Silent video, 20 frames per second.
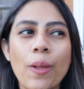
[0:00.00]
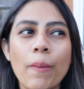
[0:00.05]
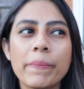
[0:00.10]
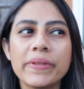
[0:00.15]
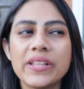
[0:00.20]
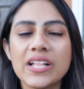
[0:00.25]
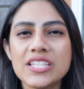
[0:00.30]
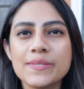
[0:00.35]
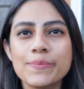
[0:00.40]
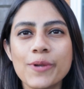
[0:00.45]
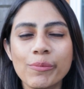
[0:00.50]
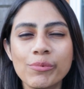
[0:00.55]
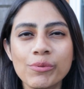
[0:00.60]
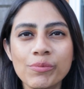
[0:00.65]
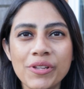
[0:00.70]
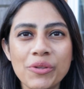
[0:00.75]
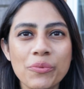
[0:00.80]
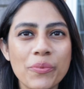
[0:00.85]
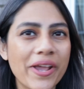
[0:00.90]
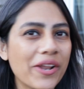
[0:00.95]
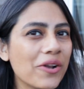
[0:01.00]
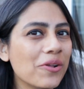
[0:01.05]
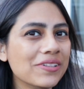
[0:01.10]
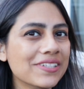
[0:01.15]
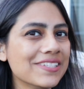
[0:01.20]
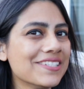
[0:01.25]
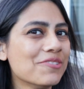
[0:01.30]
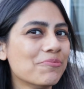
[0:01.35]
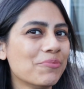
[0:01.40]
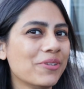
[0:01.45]
But that's probably where all
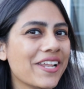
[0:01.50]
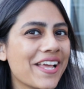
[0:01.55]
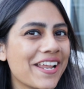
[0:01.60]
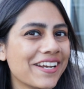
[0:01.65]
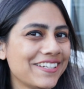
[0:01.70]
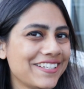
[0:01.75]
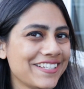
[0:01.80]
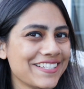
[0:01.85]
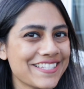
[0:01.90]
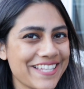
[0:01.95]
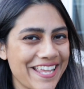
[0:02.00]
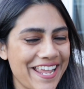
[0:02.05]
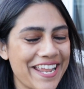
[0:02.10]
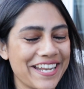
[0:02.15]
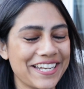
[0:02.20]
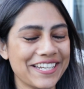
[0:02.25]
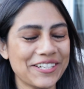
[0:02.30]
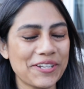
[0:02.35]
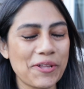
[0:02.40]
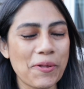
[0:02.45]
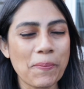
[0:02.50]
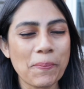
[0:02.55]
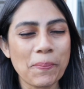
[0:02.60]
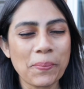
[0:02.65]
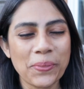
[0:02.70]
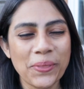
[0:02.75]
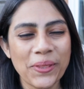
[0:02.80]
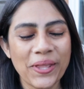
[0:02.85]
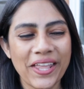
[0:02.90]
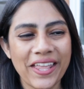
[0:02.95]
the similarities end.
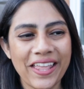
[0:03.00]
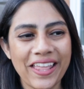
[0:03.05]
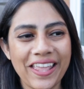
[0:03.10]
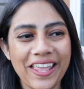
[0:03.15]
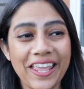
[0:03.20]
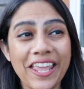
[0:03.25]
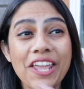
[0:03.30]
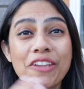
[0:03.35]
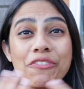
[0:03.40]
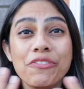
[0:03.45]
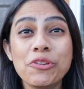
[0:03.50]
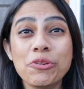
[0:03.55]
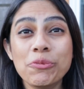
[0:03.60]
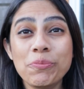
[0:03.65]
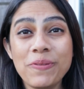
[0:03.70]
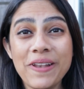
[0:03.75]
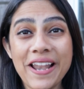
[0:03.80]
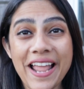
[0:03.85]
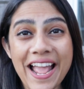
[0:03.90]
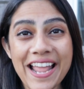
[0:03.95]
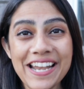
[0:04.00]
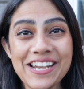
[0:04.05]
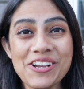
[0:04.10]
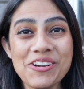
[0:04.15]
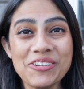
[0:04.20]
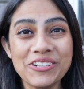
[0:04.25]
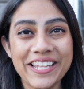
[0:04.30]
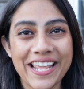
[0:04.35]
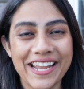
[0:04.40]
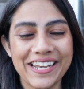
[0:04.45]
If you plan
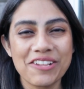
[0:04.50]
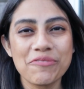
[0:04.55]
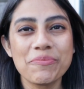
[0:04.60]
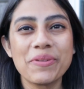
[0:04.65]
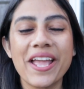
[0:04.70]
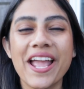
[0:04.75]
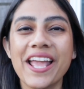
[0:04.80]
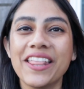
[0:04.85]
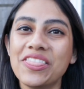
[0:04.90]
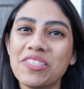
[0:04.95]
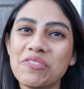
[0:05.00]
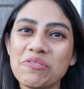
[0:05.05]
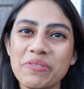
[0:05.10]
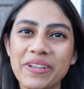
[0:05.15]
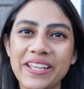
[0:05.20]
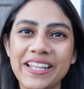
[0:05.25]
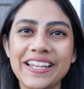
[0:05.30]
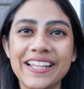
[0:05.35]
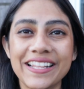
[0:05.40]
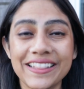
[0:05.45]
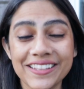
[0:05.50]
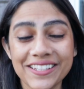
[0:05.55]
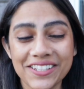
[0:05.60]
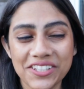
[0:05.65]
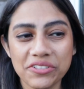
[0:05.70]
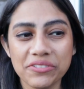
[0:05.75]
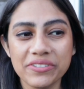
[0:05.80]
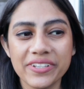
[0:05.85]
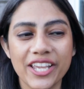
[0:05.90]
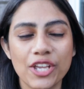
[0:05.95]
on getting behind the wheel in
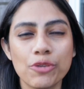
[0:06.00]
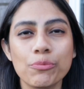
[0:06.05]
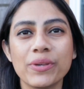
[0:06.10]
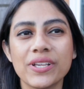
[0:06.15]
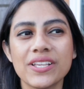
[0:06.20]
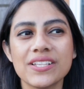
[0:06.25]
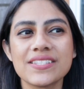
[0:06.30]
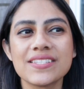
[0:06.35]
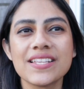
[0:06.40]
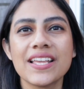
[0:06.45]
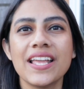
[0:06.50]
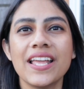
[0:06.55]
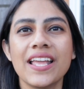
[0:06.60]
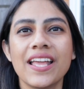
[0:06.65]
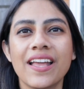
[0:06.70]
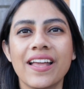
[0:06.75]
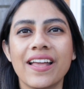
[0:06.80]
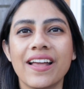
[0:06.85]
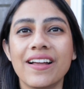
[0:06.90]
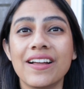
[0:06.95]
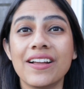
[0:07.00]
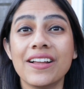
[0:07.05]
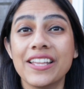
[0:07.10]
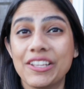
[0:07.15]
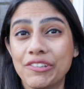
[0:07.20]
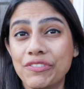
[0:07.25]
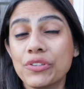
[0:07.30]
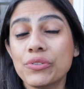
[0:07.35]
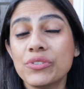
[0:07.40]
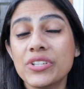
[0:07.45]
the UK, because
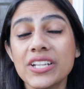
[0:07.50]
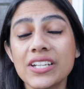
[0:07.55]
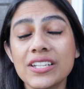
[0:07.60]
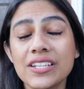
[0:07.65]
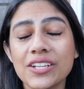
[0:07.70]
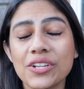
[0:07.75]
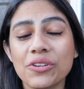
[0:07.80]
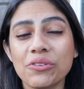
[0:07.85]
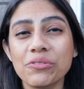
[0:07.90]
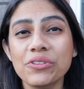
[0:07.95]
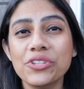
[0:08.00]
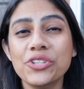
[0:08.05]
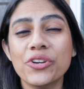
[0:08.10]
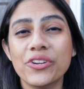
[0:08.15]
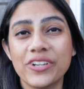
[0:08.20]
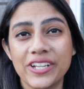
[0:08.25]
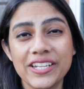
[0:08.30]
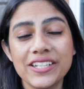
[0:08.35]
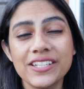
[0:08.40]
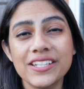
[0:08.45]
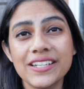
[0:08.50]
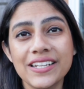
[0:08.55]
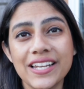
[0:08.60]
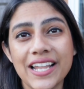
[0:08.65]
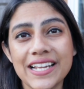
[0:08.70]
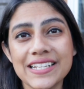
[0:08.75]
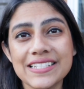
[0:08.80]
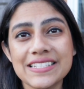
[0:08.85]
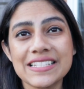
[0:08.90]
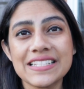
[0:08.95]
if you didn't know, your Indian
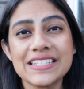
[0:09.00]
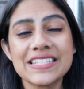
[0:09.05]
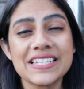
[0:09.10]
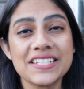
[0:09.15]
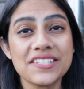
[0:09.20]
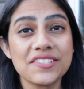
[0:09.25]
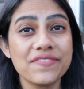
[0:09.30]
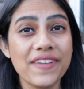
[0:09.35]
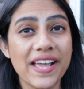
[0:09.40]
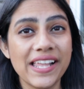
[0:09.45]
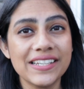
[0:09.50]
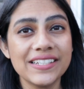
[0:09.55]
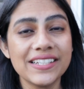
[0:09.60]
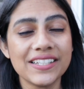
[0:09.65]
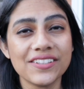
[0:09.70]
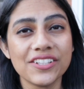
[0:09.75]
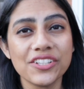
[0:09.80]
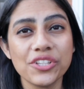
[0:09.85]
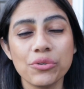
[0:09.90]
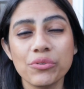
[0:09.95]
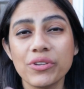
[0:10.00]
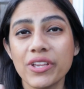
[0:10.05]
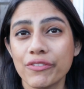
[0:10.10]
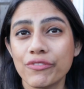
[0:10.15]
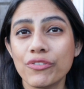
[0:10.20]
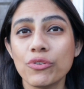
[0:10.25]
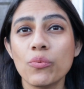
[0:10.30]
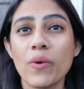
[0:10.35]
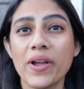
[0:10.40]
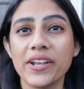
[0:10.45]
license is valid in the UK
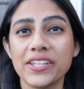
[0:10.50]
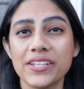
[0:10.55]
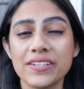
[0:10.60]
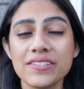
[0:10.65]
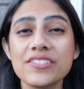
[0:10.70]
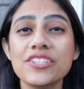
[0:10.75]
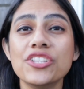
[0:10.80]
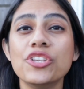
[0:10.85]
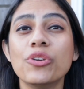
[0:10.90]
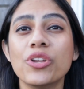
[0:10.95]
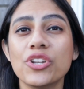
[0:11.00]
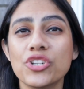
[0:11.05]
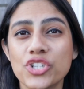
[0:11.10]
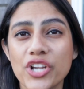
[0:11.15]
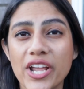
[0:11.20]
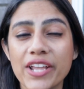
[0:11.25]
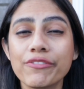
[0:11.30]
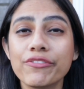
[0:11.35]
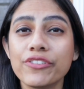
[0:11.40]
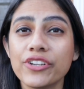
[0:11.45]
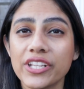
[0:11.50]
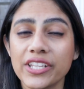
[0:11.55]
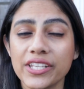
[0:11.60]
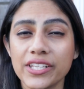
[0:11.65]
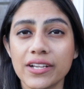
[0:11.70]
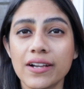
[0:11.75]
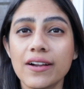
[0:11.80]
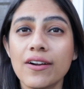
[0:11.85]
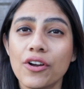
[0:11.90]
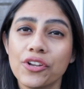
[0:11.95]
for 1 year, so you can drive for a
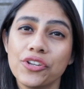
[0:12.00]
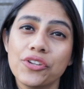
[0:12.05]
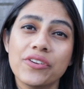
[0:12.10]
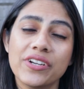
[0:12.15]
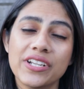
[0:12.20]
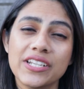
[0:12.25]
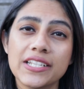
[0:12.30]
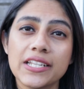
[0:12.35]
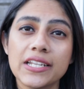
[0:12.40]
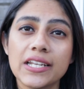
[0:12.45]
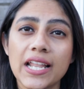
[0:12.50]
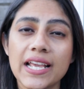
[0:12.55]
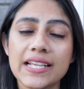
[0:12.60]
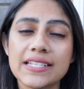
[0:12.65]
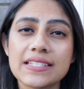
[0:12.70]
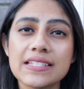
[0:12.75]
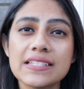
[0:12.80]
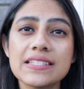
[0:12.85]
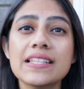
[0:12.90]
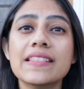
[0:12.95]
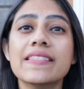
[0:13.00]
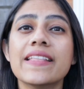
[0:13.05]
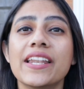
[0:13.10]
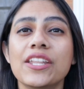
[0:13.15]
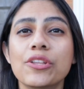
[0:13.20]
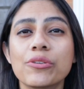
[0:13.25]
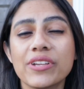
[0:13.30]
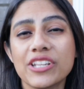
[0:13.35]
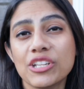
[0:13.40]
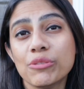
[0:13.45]
year on your Indian license and then
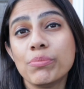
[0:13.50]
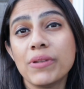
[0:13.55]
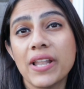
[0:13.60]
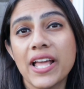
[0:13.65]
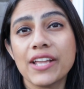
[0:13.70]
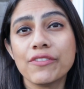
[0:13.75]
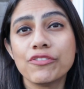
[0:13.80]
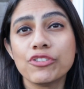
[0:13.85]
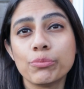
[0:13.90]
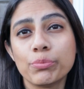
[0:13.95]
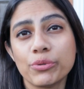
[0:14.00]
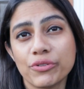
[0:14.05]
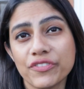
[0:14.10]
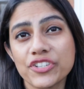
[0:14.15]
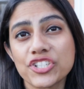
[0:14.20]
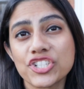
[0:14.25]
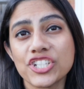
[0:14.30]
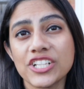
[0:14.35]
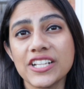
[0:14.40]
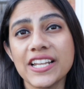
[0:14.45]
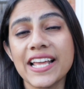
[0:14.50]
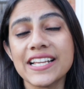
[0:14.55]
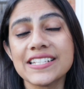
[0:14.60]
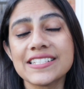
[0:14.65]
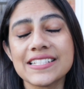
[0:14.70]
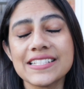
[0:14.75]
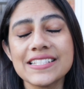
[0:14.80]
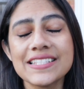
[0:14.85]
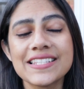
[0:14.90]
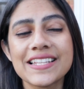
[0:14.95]
you can apply for a provisional
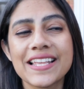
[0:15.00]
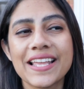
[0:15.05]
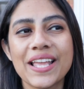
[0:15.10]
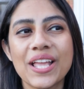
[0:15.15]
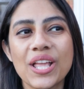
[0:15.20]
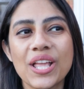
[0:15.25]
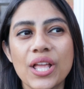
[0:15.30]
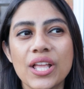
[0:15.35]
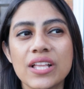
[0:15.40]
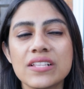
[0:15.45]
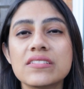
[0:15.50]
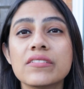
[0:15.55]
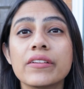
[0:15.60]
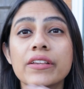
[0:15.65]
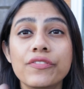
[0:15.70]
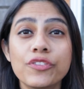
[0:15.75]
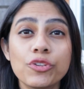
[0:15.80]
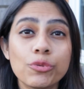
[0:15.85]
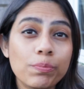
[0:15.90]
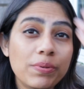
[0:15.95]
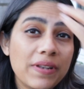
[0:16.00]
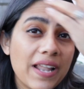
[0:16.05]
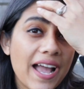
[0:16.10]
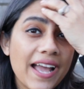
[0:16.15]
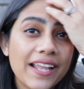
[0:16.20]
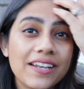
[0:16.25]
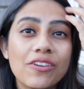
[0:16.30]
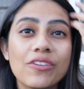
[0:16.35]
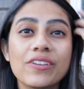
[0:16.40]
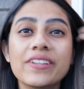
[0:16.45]
license. So if you
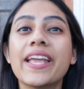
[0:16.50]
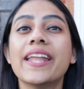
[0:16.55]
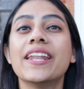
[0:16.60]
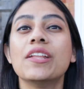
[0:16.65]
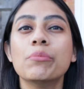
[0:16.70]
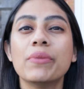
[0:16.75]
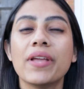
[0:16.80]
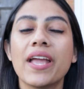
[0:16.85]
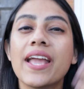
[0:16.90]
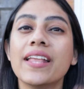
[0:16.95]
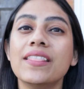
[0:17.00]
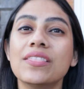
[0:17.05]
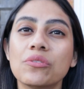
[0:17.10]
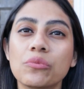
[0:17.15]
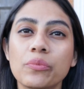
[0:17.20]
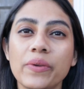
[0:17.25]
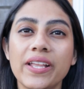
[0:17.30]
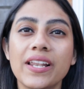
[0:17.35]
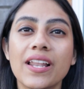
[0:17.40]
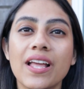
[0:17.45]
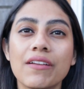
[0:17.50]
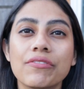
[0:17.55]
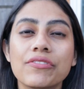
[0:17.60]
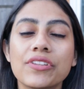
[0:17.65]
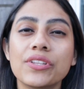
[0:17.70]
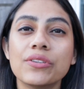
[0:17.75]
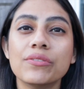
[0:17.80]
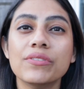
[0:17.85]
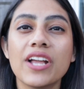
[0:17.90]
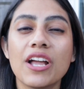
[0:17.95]
plan on getting behind the wheel
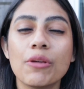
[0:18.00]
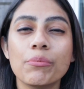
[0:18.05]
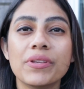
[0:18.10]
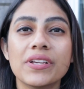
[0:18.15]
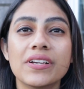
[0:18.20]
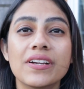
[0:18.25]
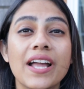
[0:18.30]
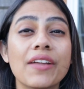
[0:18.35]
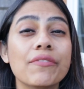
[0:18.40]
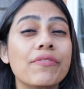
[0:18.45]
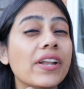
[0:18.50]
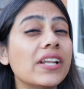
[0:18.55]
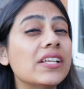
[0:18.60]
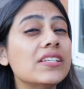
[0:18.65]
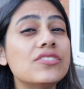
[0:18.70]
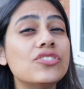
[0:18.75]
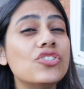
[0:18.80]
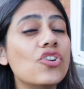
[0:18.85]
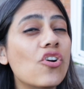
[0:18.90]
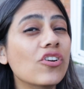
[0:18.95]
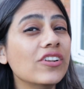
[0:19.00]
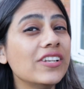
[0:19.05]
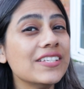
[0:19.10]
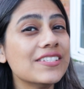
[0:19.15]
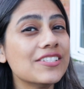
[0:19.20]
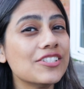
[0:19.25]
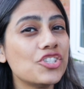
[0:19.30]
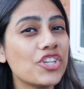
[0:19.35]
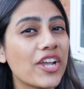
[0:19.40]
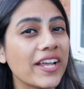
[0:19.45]
after you come here, I very strongly
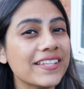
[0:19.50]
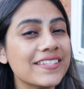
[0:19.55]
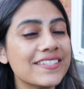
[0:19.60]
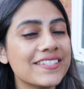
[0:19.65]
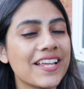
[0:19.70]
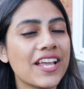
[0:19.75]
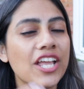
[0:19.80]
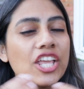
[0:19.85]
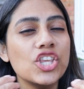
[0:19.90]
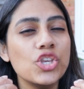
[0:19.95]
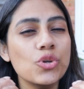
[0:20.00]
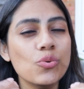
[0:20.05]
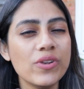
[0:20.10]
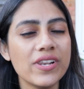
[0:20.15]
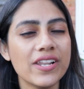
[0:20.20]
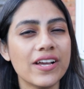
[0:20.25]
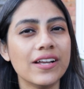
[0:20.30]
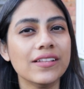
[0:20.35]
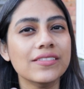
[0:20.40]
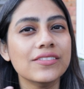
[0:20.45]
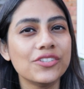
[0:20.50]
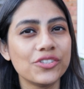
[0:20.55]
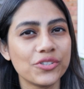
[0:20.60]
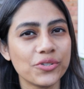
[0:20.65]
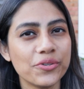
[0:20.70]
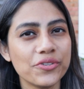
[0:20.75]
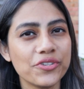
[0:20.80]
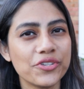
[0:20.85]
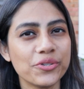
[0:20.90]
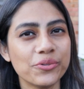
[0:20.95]
suggest you learn the
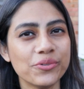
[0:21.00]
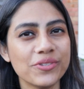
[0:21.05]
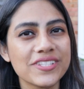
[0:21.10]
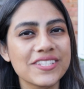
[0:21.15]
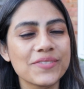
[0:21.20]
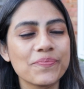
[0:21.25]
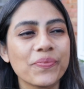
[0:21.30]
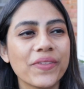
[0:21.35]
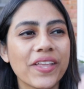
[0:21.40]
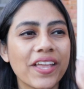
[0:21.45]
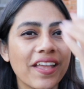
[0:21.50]
road rules.